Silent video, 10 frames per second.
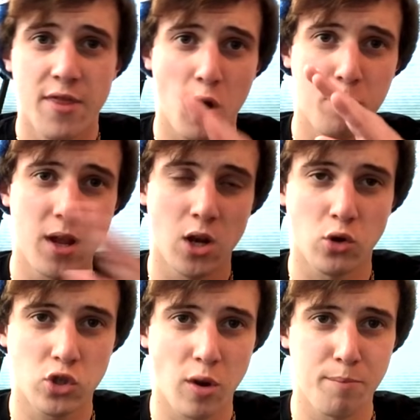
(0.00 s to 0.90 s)
There would be no
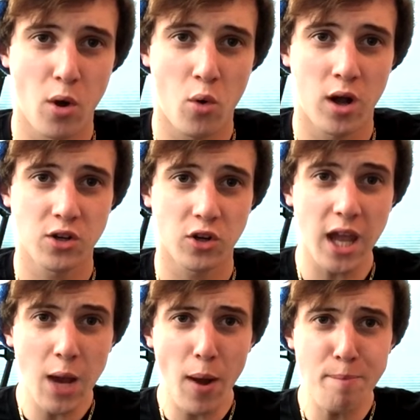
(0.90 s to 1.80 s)
Shrimpo Hunter
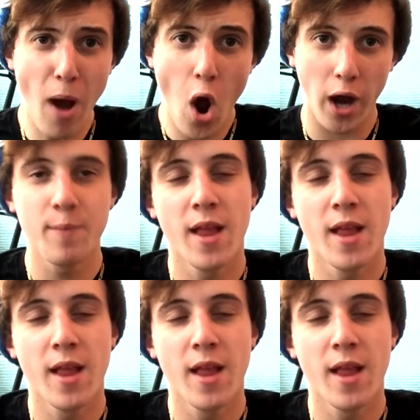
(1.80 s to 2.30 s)
Kiwi Boy!